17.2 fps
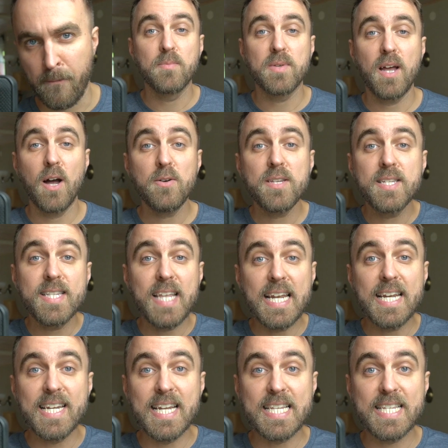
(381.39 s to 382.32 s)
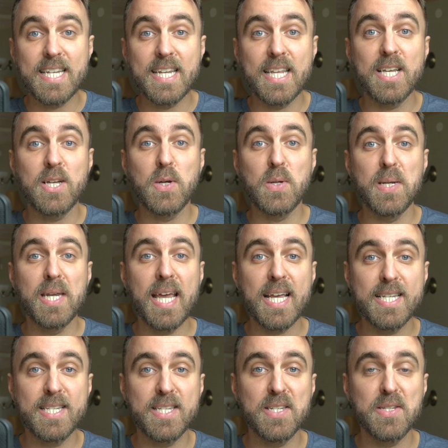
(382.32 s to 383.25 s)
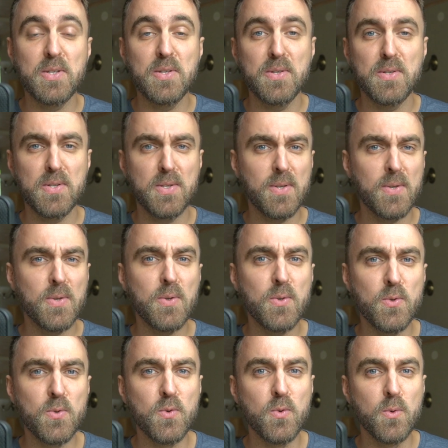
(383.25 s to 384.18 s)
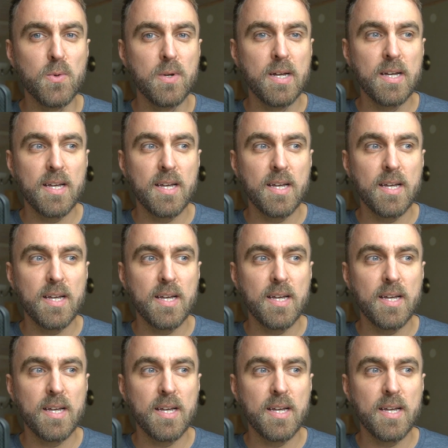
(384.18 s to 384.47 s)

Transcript: But how is daily listening connected to